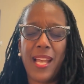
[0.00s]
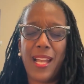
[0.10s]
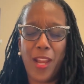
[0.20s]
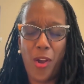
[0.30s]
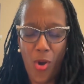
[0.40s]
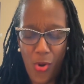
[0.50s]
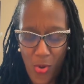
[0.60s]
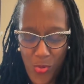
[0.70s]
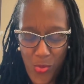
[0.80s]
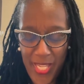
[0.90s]
I
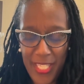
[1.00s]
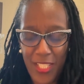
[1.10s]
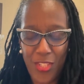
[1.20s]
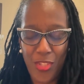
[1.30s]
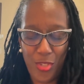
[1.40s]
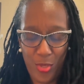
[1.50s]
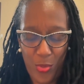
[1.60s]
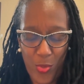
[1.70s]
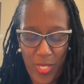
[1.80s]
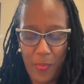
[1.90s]
always do
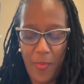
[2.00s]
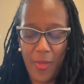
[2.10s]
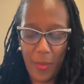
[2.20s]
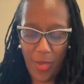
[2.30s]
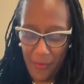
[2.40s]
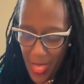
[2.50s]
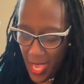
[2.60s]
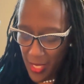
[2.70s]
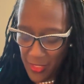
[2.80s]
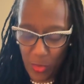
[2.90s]
when I'm
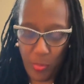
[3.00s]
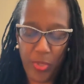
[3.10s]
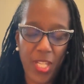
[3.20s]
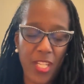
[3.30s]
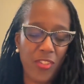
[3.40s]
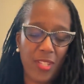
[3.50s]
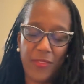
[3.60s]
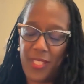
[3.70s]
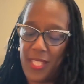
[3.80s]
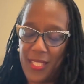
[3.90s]
asked to preach,
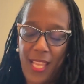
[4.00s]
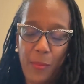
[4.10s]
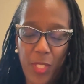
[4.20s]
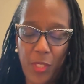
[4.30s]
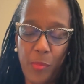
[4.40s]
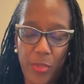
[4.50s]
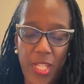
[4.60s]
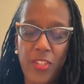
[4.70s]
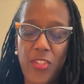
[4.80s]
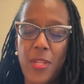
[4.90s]
given the assignment to
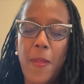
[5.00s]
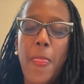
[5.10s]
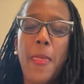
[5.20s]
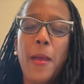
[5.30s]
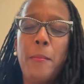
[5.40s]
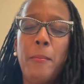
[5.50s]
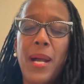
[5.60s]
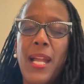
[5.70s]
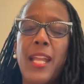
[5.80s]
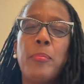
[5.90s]
preach,
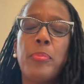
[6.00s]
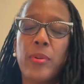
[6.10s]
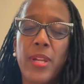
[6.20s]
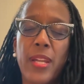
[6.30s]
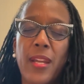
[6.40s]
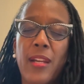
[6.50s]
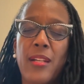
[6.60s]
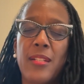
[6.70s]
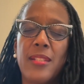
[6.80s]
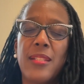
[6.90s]
my
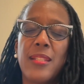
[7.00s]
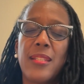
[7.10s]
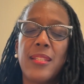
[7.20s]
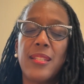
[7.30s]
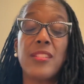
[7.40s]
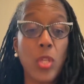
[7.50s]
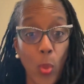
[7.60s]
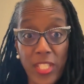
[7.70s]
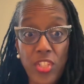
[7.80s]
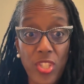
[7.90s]
prayer is a
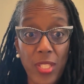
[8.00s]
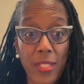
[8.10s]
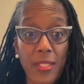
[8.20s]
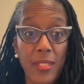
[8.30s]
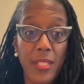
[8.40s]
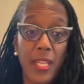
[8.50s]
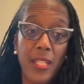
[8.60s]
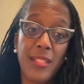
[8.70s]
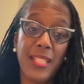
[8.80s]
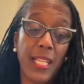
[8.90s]
question. And
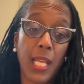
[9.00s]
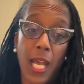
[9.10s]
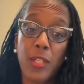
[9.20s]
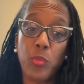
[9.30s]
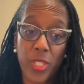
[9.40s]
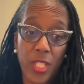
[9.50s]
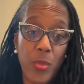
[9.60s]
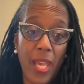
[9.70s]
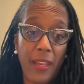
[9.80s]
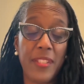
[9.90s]
it's like, God, what do you
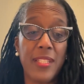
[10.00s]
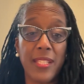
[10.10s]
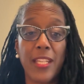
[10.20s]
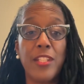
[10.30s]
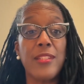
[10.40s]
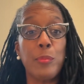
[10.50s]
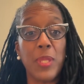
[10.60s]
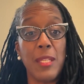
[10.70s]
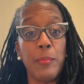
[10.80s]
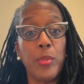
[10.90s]
have to say to the
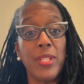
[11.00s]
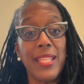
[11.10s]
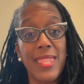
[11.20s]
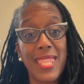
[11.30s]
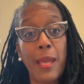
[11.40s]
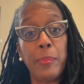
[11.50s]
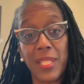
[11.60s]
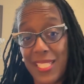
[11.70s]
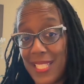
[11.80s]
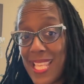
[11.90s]
people in that
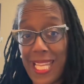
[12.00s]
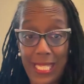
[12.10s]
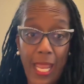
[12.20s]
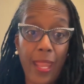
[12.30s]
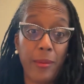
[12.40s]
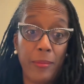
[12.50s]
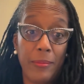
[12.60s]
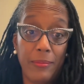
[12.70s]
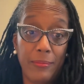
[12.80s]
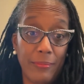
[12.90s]
place that day?
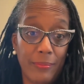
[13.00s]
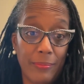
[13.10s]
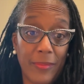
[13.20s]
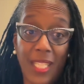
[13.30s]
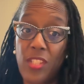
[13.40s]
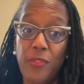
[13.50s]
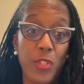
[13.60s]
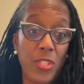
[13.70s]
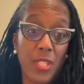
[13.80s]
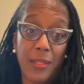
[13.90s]
That's the
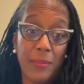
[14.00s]
first thing,